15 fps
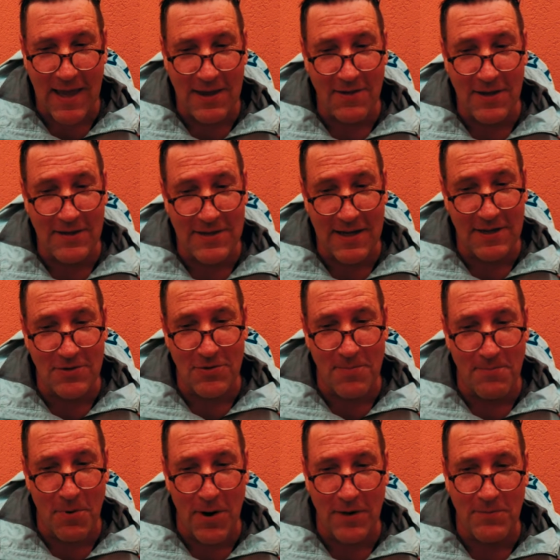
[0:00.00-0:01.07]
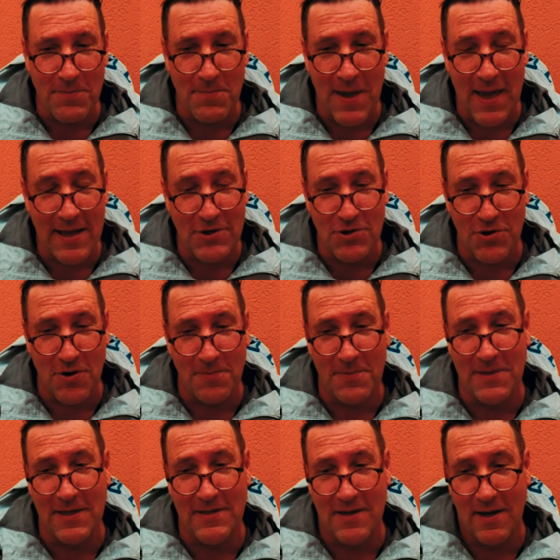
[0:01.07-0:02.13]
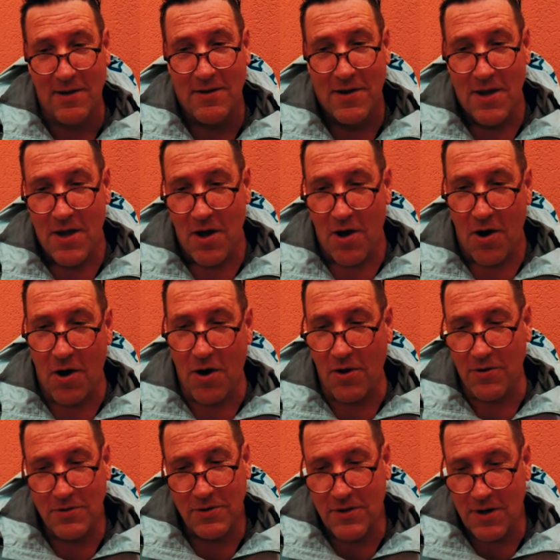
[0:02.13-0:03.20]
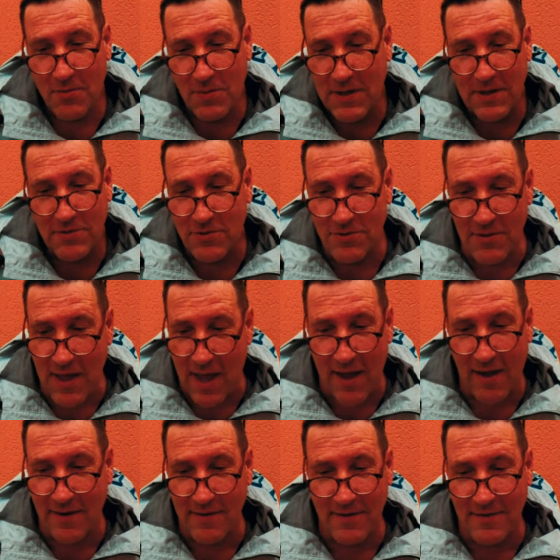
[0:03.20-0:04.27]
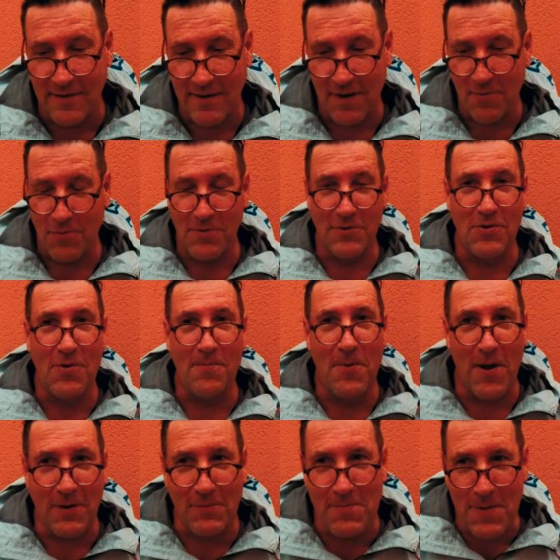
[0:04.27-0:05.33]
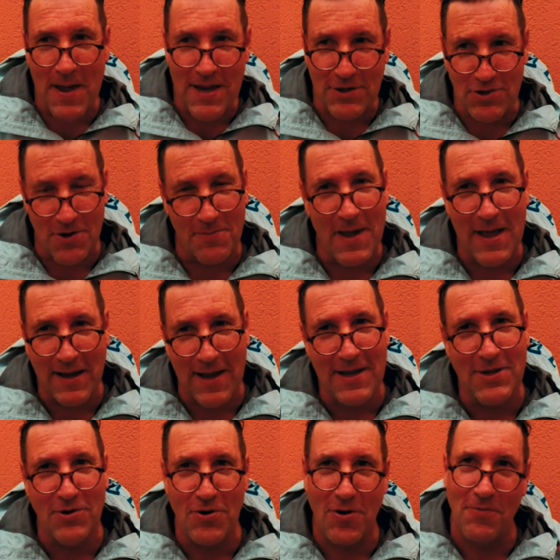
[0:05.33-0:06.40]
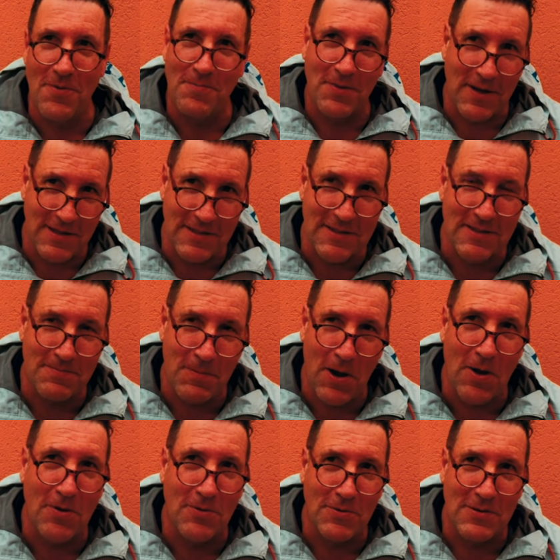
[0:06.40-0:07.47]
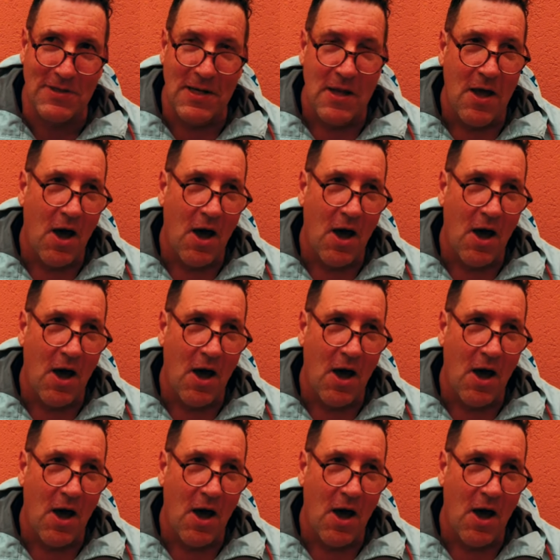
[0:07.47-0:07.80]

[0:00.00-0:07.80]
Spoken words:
You take it to a bike repair shop and they say, oh, you know, we don't do that. And you go, well, you're a bike repair shop. How can you not replace spokes?